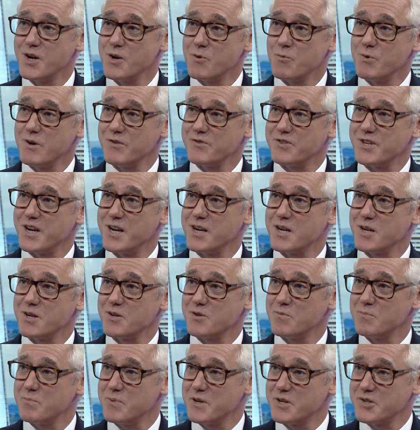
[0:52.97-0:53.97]
we've taken
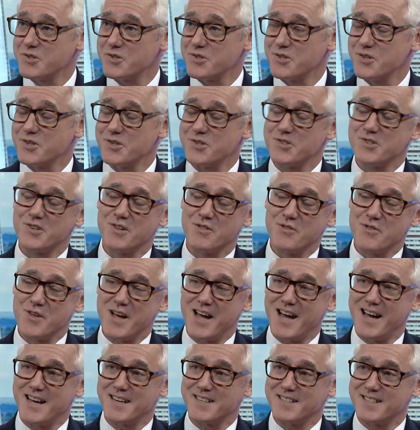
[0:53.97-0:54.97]
a business
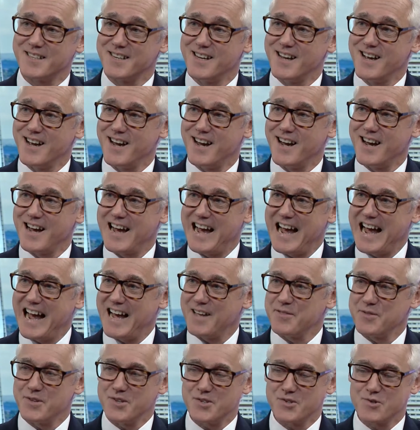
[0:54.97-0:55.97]
that
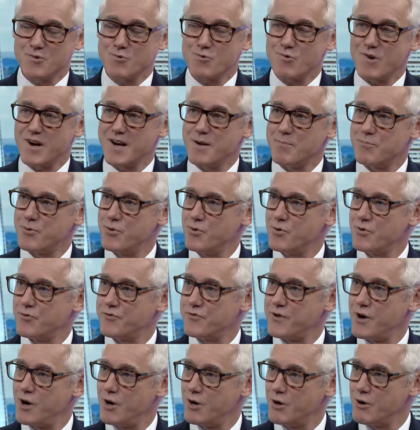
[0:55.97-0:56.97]
had this great
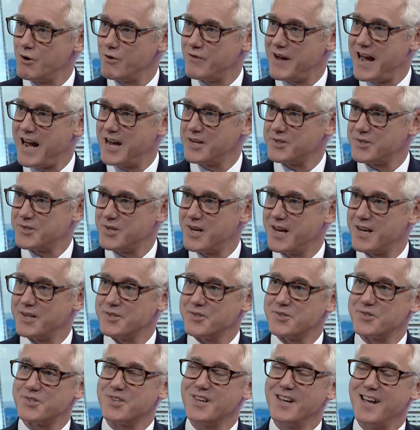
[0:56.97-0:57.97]
portfolio of
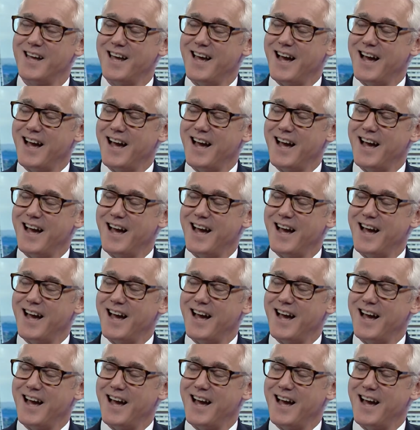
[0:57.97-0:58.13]
assets